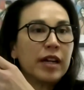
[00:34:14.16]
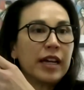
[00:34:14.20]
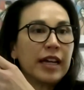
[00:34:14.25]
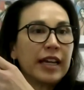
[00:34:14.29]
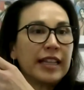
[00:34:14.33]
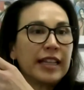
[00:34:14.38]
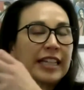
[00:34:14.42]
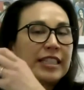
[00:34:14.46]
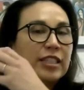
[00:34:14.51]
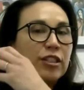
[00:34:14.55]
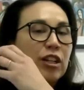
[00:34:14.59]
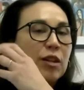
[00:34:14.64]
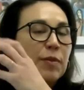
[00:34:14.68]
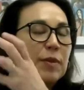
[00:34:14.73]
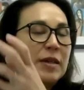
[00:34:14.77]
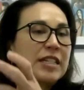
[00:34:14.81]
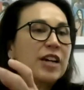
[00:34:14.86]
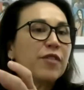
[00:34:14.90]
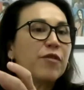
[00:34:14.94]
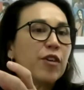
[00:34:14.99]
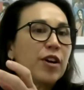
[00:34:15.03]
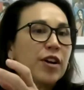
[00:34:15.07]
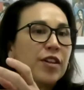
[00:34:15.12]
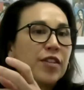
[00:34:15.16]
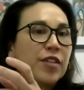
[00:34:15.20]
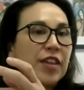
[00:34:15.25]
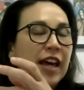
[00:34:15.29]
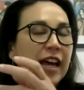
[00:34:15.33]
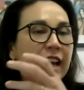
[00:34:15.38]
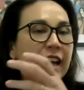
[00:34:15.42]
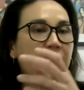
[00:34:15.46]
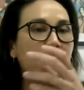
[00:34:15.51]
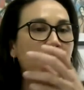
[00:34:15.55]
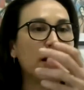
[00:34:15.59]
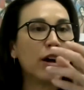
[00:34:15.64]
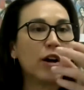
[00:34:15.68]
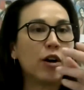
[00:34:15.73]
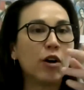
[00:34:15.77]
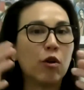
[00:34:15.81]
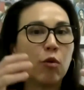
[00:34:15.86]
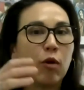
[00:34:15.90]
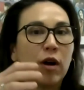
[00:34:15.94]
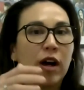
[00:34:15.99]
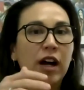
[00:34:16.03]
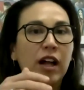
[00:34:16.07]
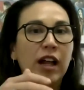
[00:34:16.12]
that's going to be different than, oh,
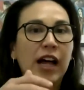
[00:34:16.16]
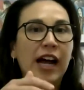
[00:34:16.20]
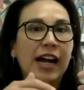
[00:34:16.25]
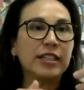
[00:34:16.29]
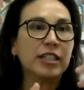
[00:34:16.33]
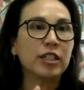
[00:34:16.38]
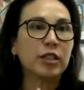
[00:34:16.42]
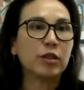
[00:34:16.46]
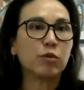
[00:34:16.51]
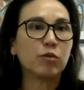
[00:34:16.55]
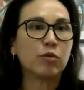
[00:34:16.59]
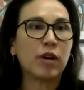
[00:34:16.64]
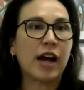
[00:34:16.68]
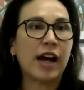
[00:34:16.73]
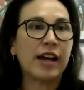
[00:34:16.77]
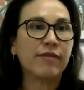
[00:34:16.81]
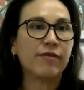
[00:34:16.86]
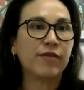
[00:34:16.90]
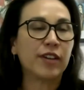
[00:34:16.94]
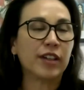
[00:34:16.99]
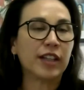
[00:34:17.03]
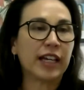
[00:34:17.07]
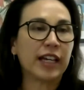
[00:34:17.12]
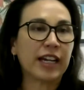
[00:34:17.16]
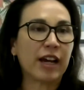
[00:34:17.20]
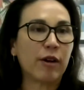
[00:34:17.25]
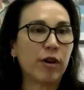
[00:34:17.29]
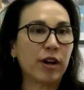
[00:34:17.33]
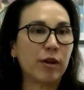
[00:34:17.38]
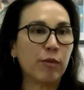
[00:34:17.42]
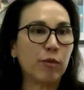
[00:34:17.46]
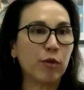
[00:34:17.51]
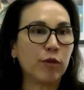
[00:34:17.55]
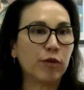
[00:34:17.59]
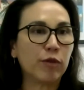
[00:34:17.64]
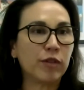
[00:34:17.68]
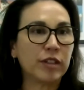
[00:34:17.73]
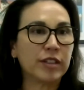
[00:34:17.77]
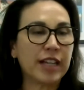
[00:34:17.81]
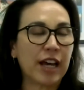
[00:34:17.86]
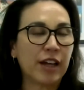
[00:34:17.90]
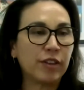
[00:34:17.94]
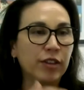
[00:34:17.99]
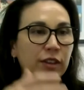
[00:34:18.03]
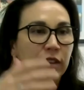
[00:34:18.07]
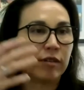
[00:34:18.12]
well, I feel like I want to move to
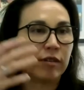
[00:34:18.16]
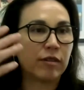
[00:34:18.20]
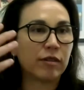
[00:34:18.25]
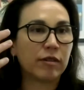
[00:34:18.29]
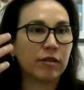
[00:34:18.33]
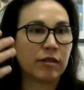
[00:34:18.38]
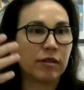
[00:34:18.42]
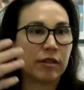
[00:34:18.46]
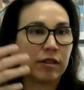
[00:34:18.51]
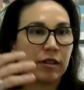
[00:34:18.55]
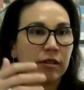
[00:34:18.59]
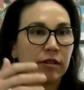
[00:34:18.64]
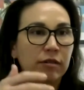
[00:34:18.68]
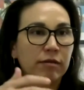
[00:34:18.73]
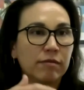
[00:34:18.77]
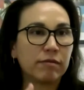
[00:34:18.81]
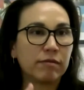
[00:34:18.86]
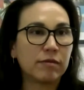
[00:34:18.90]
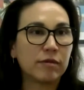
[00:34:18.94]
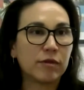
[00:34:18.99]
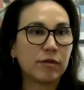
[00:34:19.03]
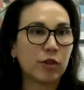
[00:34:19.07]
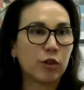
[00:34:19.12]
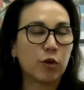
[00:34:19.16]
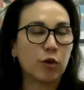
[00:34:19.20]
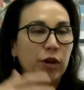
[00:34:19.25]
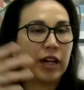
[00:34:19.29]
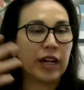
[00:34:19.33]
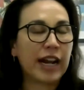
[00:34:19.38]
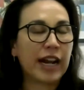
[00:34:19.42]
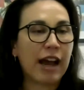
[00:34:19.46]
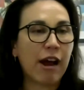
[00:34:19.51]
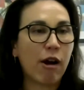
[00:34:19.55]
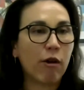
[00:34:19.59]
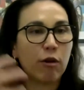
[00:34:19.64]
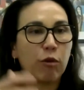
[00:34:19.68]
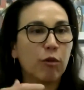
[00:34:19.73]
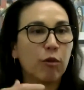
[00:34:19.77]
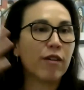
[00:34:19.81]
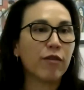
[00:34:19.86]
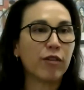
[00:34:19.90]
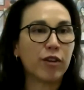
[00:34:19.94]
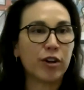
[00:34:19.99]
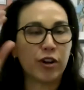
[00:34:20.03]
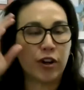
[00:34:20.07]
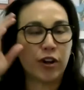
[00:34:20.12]
South Korea now, or
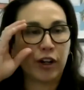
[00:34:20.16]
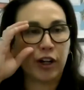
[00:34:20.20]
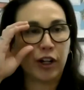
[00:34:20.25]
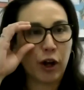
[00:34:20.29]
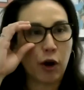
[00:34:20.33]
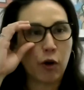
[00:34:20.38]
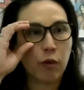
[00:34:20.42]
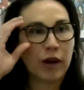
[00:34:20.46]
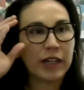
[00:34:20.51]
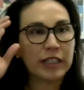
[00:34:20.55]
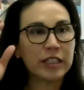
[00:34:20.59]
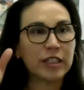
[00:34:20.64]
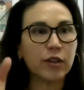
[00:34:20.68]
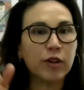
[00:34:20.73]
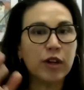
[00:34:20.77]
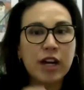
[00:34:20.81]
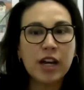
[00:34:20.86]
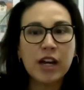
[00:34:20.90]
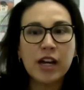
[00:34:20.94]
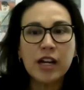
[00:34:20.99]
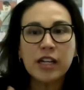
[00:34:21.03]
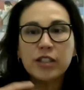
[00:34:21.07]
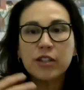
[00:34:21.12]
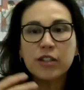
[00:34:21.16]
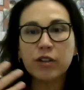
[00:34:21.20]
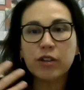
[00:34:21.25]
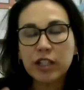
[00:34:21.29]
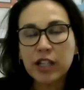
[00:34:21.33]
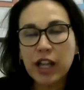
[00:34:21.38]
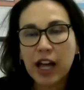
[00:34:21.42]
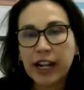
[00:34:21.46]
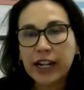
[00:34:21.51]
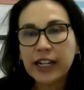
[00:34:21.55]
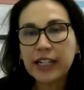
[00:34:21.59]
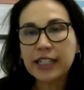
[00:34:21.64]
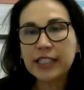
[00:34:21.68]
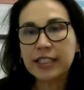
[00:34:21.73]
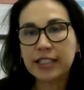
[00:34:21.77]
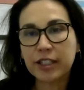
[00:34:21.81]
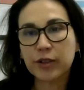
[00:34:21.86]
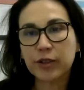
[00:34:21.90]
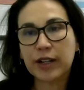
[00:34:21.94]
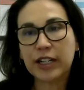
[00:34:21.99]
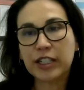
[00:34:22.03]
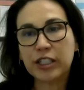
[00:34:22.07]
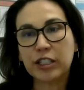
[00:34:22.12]
wherever you're going to go, right? So there's a lot
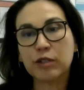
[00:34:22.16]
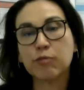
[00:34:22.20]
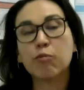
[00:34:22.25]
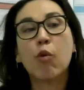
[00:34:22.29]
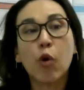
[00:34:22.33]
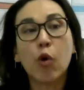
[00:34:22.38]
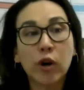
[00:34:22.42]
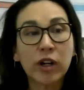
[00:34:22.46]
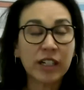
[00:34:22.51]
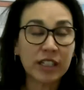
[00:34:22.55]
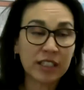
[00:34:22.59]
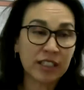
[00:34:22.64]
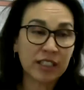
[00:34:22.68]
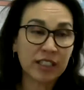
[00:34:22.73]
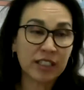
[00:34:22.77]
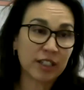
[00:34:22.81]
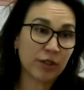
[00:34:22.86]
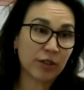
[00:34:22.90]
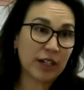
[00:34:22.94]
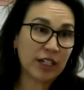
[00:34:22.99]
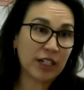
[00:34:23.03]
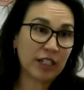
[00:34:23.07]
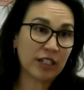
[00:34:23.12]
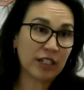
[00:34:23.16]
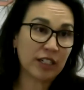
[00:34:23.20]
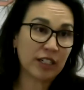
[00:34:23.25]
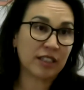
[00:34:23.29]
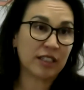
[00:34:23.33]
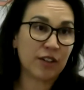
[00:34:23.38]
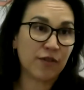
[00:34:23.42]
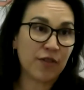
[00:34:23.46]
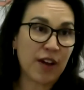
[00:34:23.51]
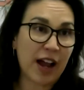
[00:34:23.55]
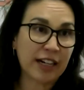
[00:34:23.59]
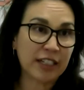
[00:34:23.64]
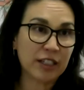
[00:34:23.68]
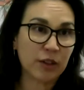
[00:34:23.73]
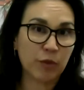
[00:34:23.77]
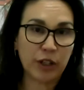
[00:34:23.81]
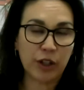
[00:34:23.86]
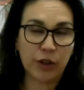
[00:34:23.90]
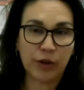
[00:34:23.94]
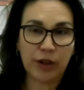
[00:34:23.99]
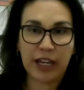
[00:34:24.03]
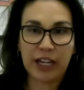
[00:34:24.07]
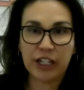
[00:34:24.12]
of more considerations, in fact, in
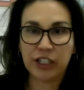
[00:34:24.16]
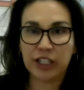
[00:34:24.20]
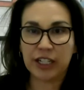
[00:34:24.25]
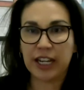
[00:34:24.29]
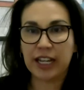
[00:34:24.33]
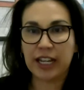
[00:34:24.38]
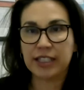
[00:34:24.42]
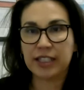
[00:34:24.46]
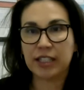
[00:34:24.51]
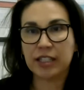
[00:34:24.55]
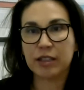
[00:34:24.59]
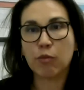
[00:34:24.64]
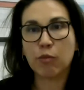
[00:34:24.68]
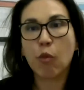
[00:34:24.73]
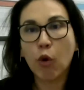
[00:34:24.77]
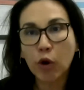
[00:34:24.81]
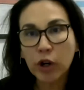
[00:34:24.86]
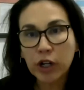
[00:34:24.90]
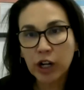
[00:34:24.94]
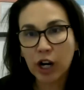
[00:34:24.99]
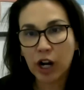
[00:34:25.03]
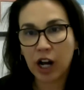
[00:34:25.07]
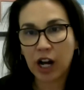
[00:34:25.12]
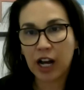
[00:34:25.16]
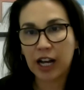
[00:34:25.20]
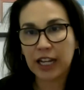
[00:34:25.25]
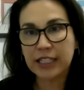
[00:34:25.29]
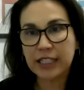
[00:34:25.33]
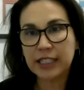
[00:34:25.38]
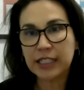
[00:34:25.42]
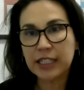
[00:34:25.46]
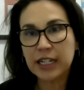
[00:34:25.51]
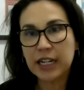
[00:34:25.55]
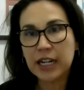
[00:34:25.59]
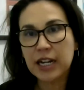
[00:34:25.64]
relocation cases, more cost.